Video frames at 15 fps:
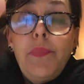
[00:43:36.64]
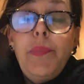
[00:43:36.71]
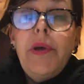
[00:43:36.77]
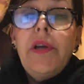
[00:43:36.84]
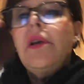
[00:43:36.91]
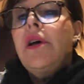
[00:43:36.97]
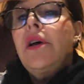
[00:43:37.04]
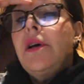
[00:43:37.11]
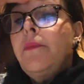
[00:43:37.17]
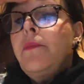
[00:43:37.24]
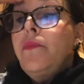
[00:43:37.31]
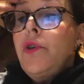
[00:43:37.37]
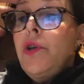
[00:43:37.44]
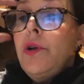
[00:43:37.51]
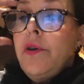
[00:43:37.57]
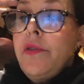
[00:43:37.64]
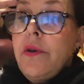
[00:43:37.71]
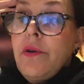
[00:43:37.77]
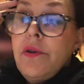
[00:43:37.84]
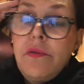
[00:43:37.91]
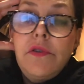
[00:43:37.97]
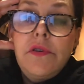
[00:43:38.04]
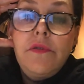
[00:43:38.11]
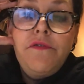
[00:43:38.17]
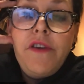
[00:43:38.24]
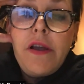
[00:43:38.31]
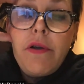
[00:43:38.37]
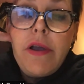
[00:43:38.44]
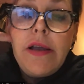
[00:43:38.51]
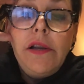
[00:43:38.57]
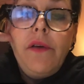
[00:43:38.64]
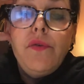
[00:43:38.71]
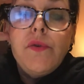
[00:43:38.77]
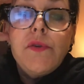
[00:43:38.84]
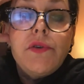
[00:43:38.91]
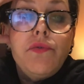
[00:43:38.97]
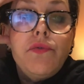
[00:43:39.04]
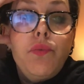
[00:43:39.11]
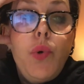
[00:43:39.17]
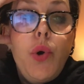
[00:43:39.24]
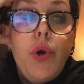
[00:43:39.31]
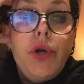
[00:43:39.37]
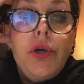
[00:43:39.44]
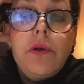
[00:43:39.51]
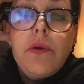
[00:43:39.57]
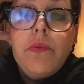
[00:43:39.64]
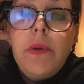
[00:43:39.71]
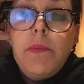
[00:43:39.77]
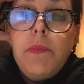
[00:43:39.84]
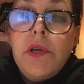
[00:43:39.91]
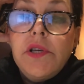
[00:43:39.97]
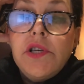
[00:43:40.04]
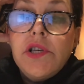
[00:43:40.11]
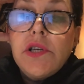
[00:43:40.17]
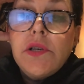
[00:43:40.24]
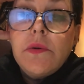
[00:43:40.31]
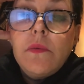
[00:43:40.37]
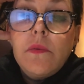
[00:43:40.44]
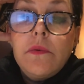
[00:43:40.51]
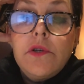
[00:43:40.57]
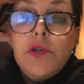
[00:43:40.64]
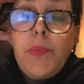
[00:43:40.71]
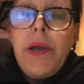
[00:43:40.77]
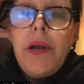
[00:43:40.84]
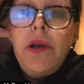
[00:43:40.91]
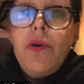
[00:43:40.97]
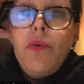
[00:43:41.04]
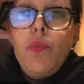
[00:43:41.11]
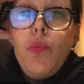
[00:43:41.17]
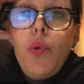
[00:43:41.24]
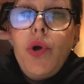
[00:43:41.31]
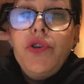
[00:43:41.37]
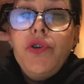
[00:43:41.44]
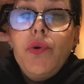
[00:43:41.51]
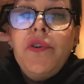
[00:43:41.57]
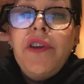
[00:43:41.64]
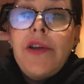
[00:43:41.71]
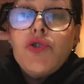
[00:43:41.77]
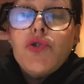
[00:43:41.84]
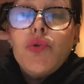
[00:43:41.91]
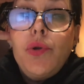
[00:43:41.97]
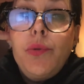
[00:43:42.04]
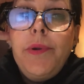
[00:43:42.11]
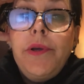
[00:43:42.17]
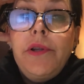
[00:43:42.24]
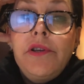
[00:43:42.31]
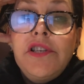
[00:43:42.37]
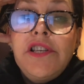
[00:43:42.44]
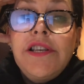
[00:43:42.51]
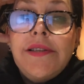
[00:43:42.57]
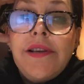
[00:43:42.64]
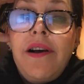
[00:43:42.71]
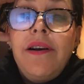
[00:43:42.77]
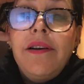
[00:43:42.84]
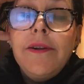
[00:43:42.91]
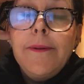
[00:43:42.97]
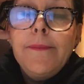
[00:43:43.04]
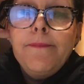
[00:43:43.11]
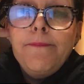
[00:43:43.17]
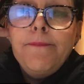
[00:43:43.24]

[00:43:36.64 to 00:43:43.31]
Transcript: but, there are varying levels of work and commitment depending on what your natural abilities are.